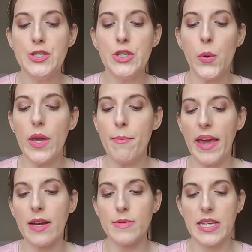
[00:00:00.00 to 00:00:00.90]
Dewy
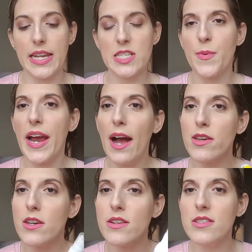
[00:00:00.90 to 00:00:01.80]
Makeup Setting Spray. How
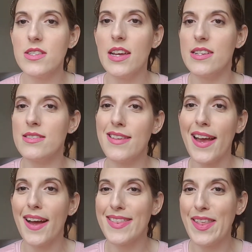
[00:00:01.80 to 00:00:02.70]
cute is this? I
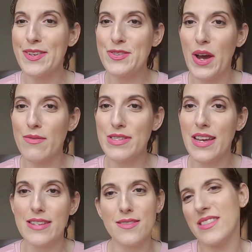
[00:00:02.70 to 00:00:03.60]
got the little travel
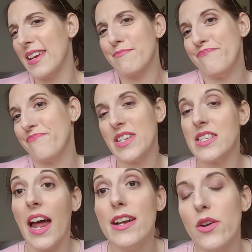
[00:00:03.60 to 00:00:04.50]
size. I was like, because
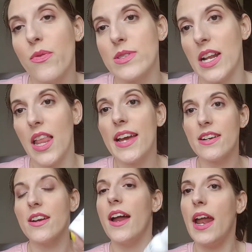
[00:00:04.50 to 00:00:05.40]
I didn't know if I was gonna like it
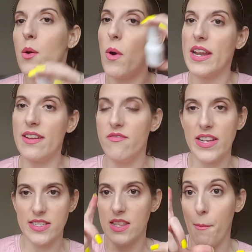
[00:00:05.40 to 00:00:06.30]
or not, and I didn't want to
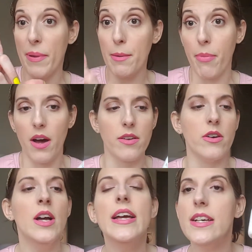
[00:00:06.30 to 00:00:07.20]
invest in the big
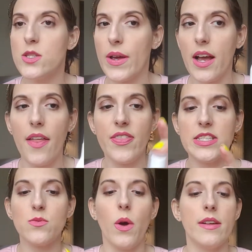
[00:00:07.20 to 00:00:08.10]
bottle. So I got
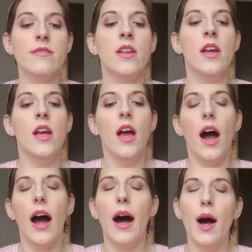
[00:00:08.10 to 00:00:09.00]
this one.
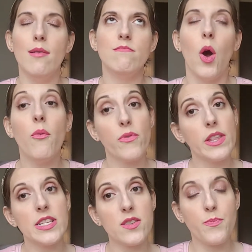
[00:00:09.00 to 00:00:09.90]

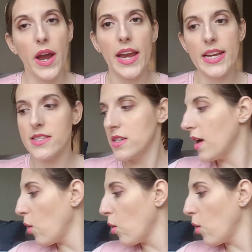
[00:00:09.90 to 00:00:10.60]
Hopefully the spray is not